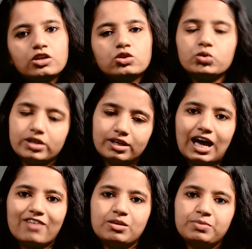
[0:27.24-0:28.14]
Today,
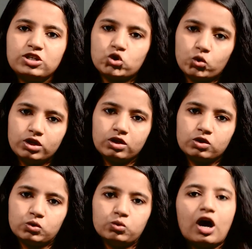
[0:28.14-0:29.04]
I will be showing
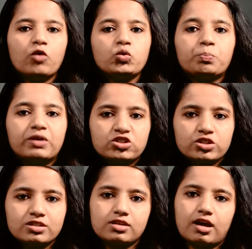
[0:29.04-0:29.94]
you how to
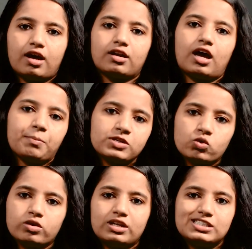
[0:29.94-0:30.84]
purchase an
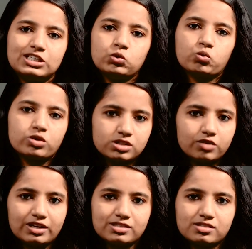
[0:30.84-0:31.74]
Amazon EC2 reserved
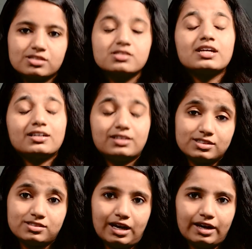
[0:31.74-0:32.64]
instance that
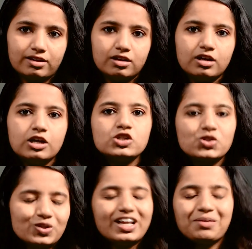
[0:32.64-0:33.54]
does that. So
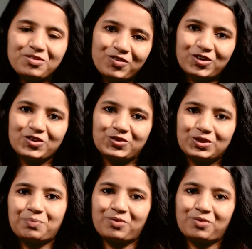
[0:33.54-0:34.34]
let me walk you through the